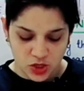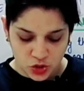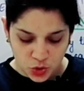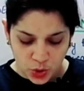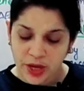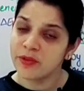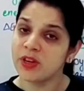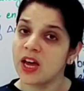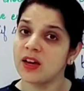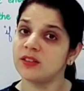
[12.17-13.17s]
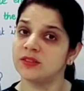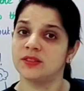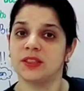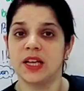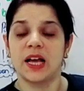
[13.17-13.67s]
So here we
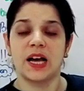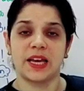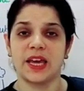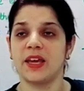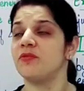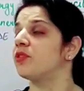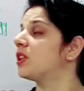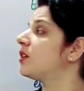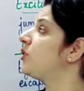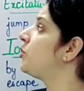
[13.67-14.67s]
are again with a